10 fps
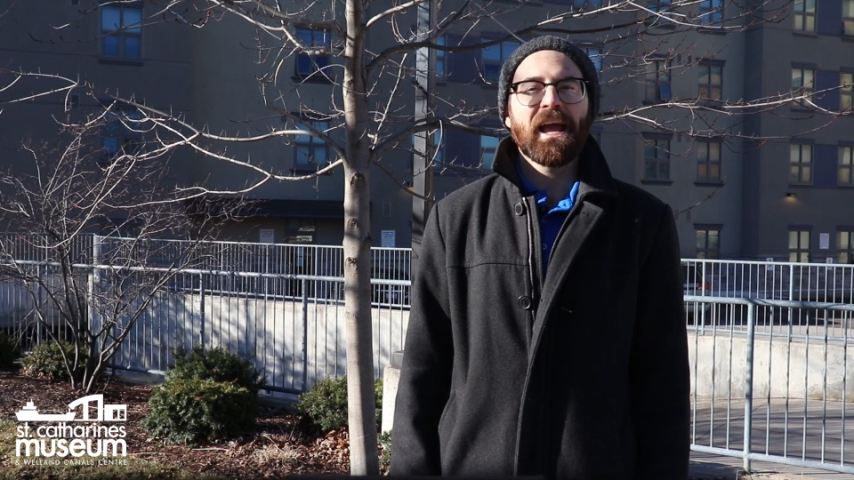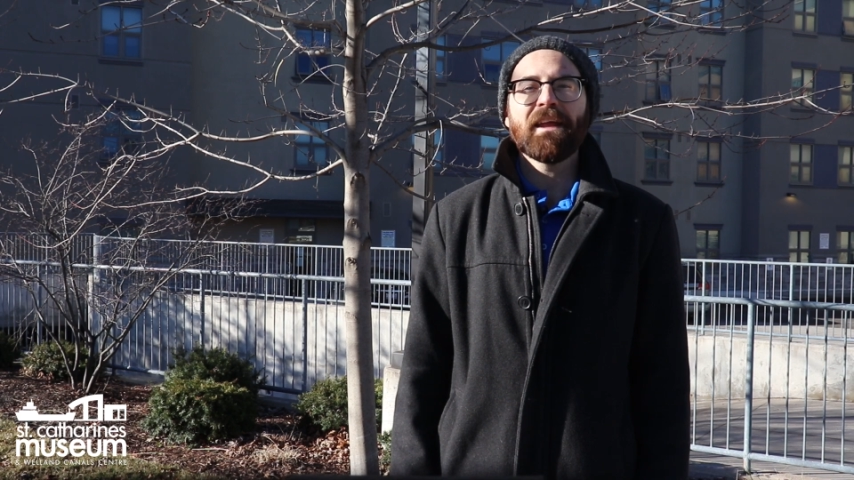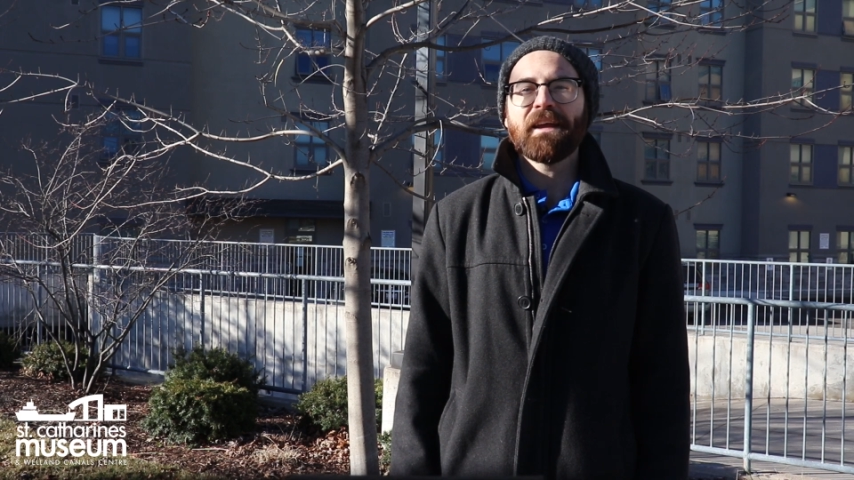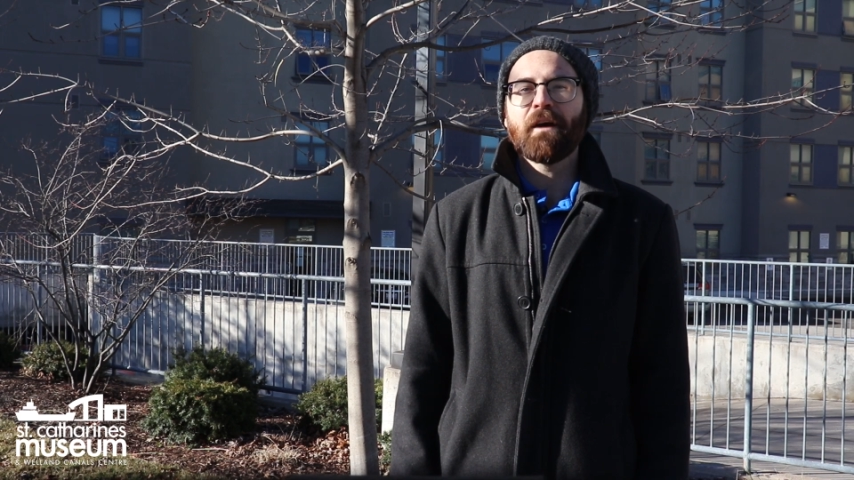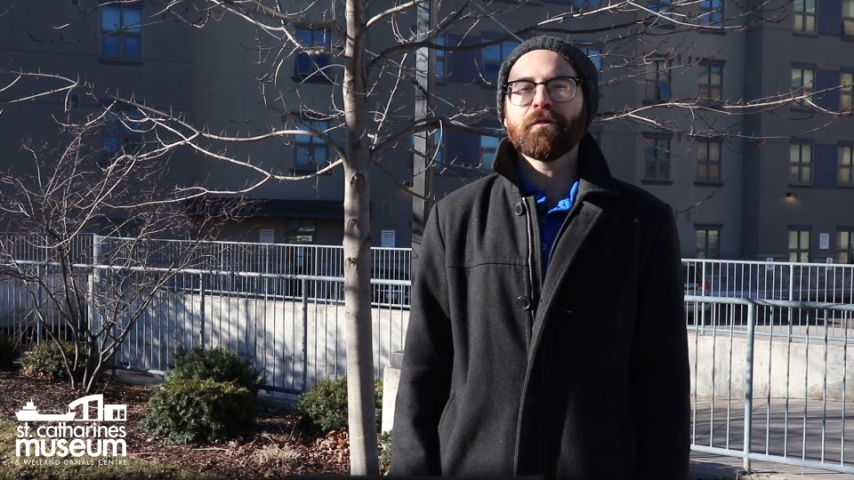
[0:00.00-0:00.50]

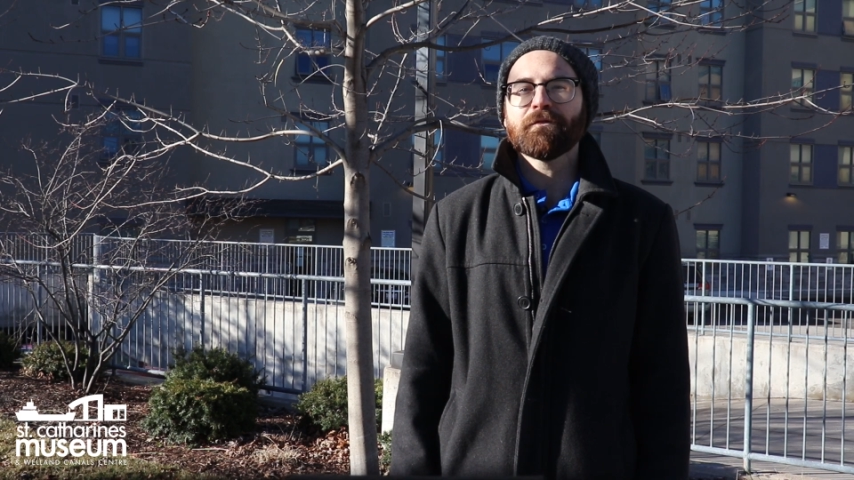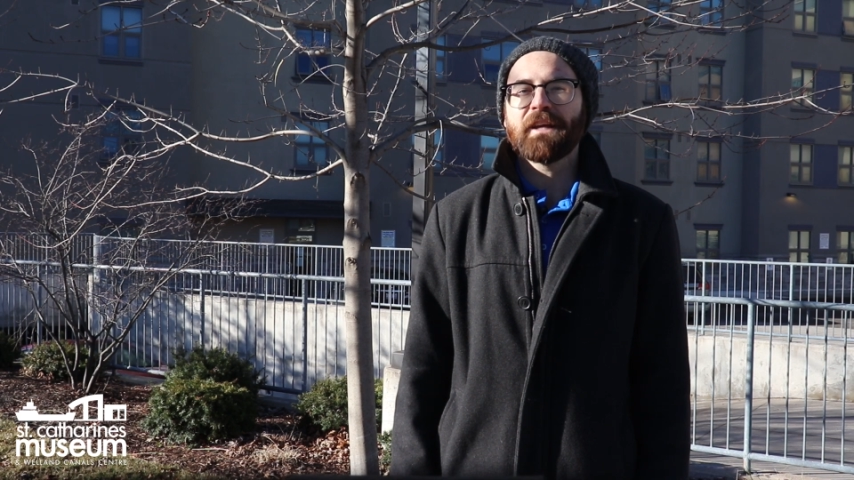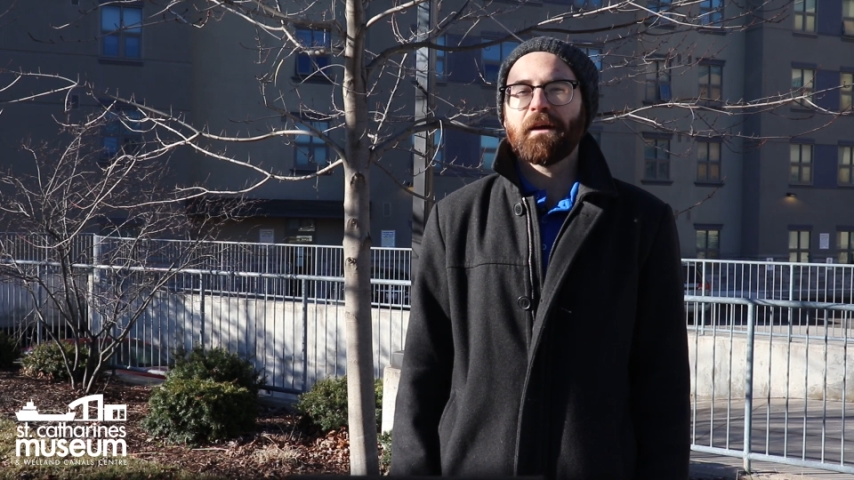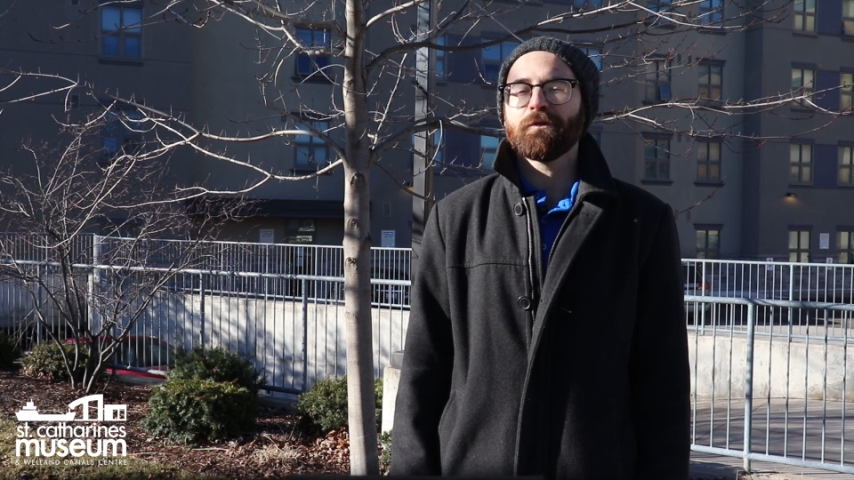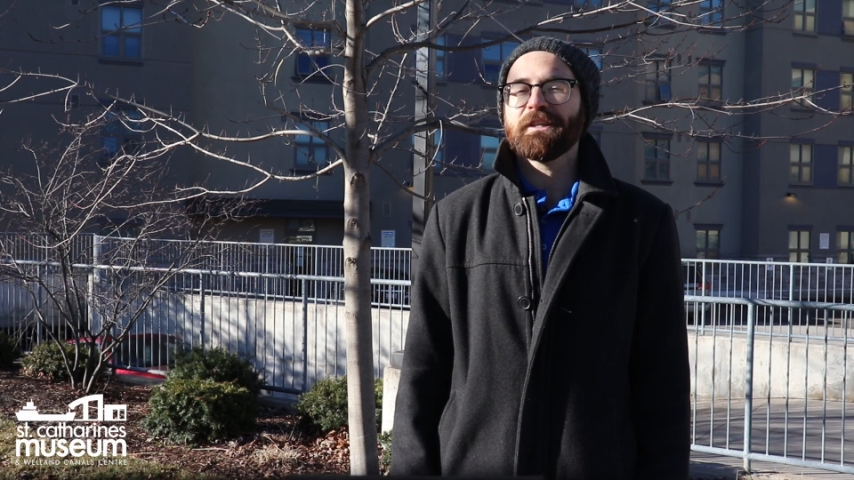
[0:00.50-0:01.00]
and
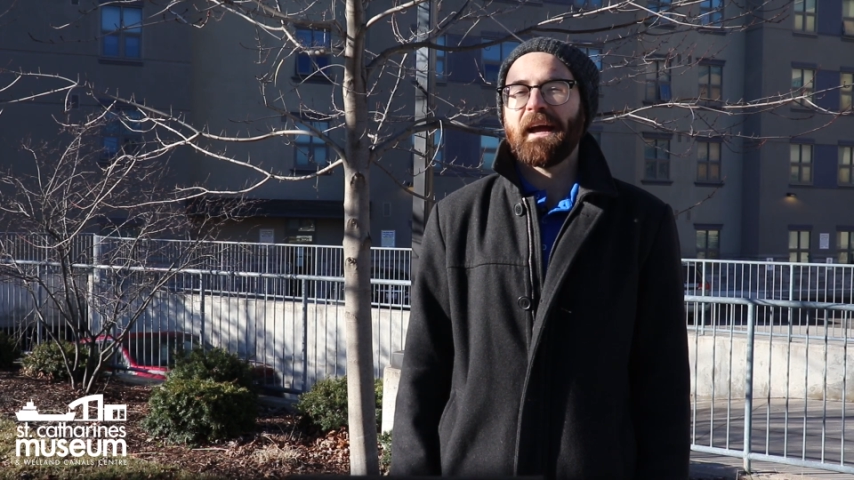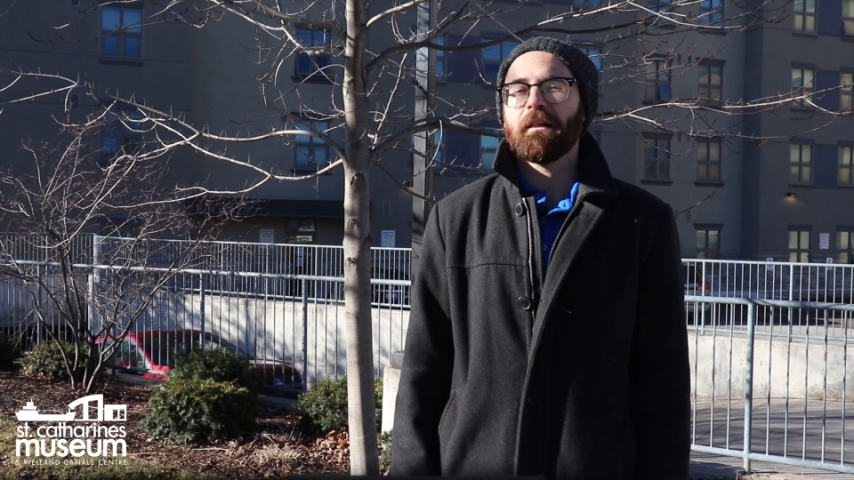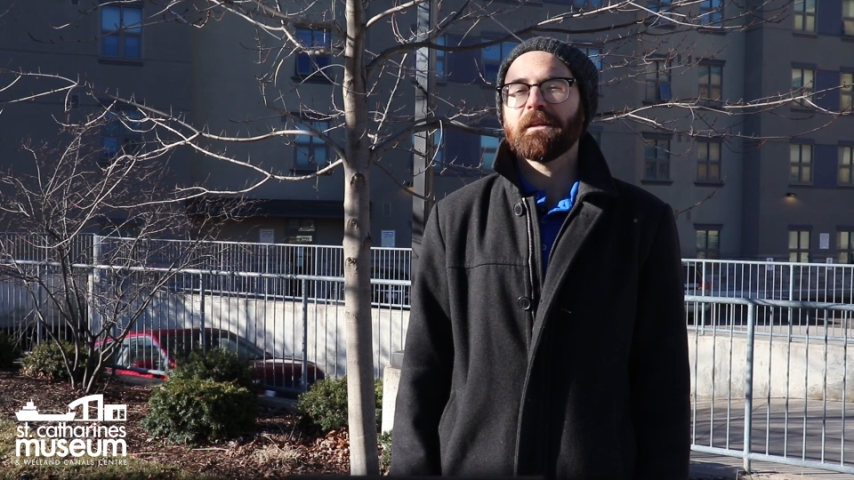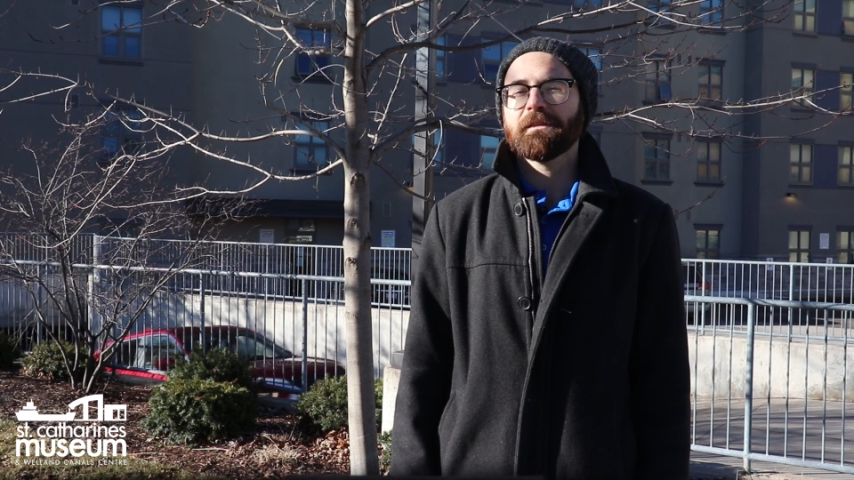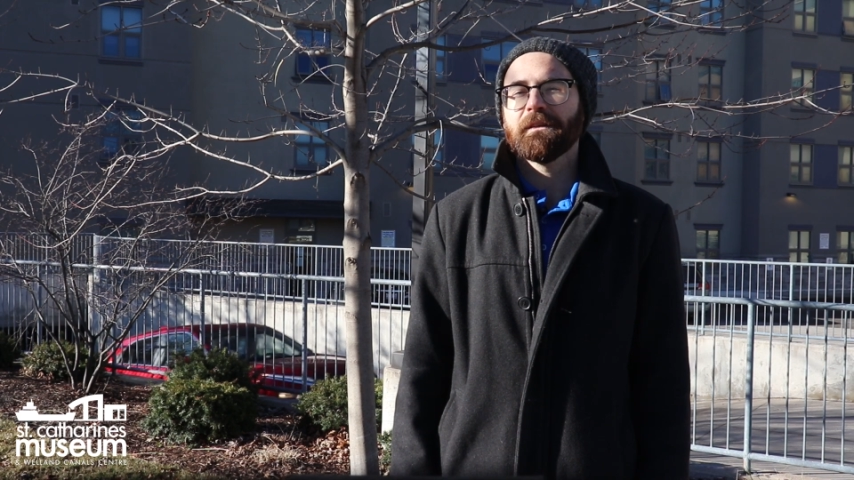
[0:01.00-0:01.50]
out-of-town
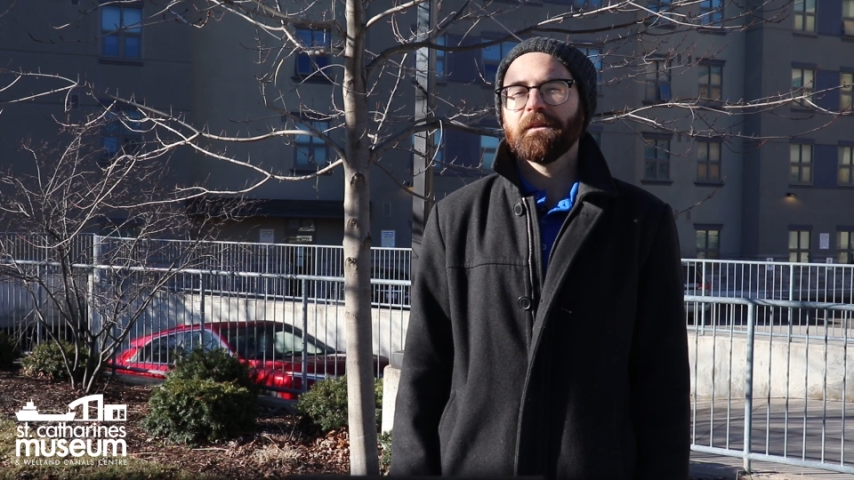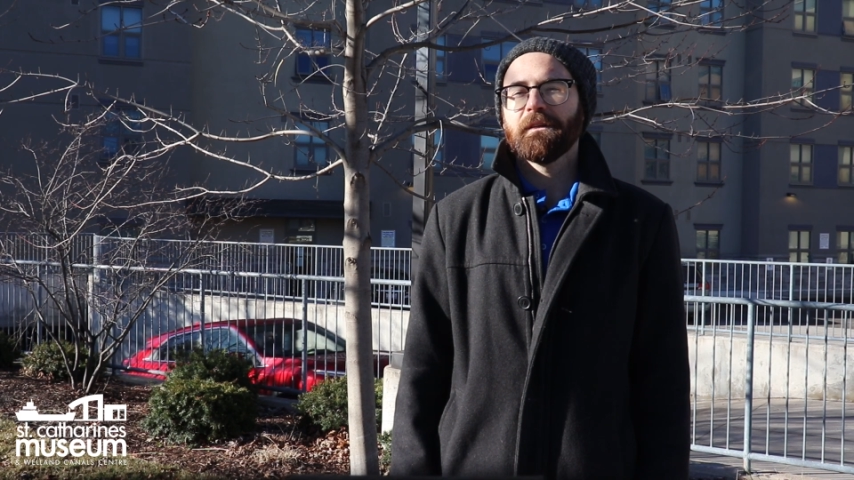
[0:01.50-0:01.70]
talent.